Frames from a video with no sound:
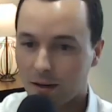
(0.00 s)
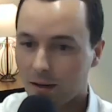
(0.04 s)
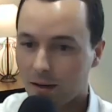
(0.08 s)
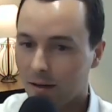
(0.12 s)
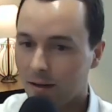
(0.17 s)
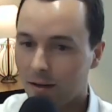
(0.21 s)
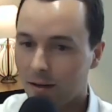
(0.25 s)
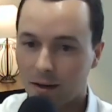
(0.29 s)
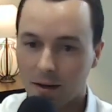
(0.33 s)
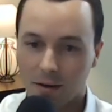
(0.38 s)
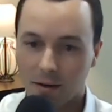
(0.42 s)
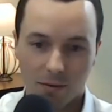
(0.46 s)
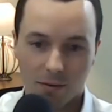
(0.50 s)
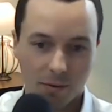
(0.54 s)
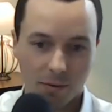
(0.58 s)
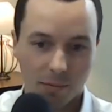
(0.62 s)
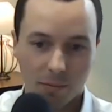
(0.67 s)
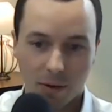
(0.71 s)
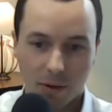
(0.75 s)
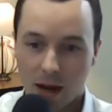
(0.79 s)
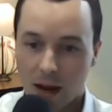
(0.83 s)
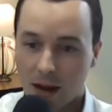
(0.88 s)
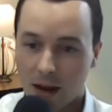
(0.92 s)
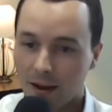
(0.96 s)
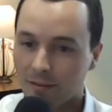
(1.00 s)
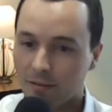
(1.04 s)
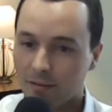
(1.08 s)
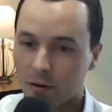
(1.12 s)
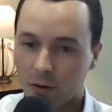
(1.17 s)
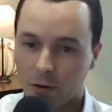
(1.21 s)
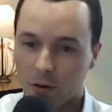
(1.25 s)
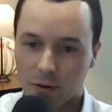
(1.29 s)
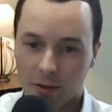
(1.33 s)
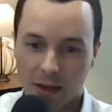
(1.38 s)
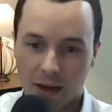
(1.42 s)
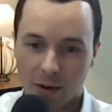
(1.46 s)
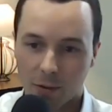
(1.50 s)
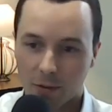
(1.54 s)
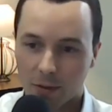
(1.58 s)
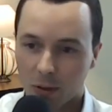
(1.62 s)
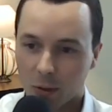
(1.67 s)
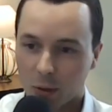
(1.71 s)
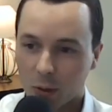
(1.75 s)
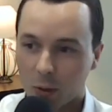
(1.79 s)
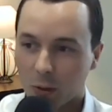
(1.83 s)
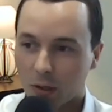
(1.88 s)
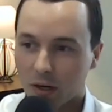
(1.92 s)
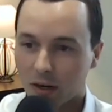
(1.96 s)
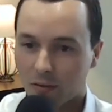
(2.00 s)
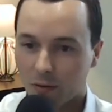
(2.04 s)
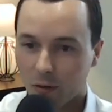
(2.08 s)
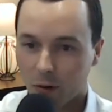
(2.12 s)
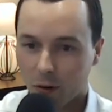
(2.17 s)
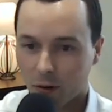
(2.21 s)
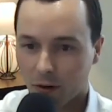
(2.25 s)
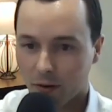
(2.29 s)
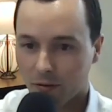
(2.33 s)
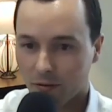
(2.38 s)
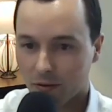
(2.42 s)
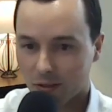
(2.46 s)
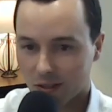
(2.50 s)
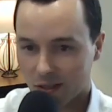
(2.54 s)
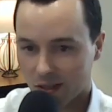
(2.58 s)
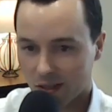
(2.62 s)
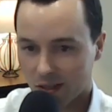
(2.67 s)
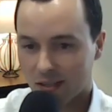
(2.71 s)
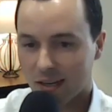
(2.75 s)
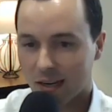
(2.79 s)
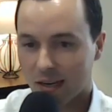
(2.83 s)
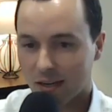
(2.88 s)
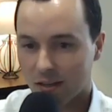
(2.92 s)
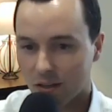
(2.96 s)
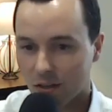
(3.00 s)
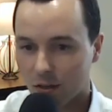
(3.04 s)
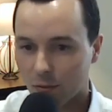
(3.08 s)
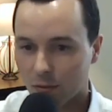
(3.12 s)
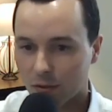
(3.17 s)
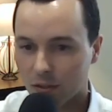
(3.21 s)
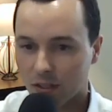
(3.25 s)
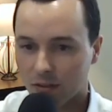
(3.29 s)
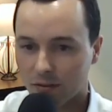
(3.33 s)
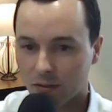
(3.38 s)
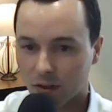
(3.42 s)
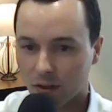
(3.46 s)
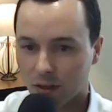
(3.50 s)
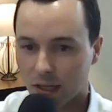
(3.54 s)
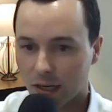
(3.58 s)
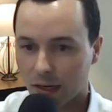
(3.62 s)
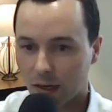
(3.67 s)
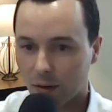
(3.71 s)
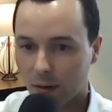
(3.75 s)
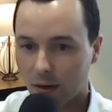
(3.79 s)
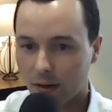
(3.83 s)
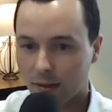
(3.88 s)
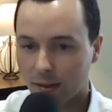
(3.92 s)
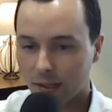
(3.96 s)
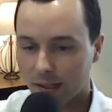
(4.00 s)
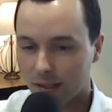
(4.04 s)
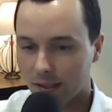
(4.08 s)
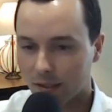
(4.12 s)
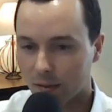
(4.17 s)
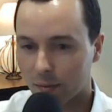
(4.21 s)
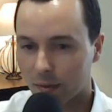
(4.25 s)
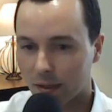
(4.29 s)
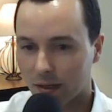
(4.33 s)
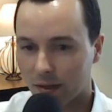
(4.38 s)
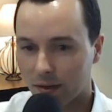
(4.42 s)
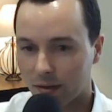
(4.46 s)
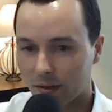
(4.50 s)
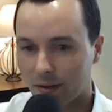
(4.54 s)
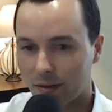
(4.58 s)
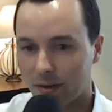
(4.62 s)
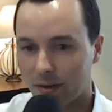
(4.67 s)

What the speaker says: None of them. I haven't heard of that one. The only one I've heard of is Succession, which I've heard a lot of great things about.